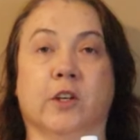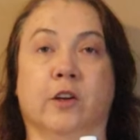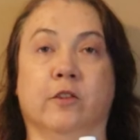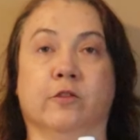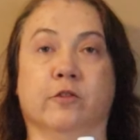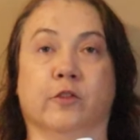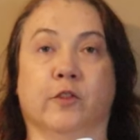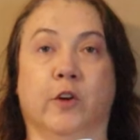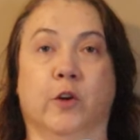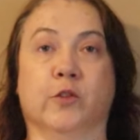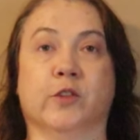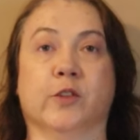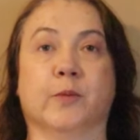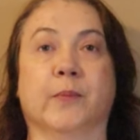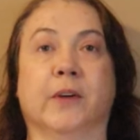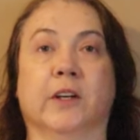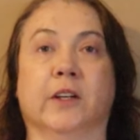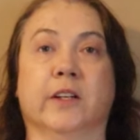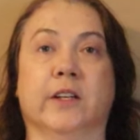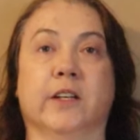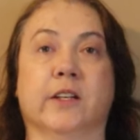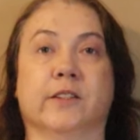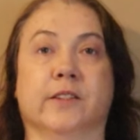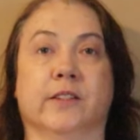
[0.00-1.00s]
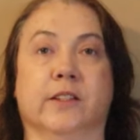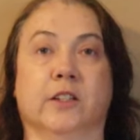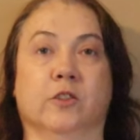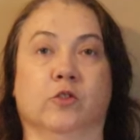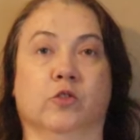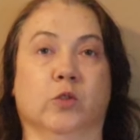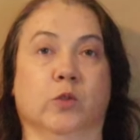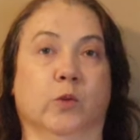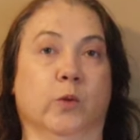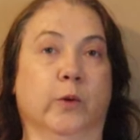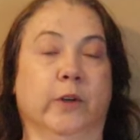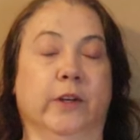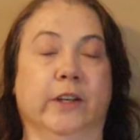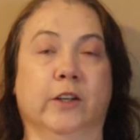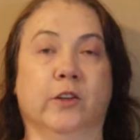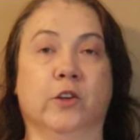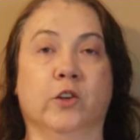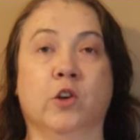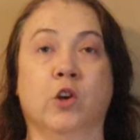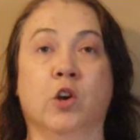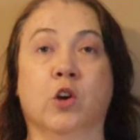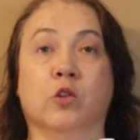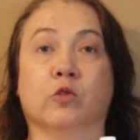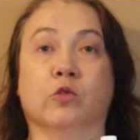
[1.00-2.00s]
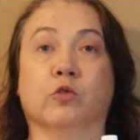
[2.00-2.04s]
of rosemary essential oil.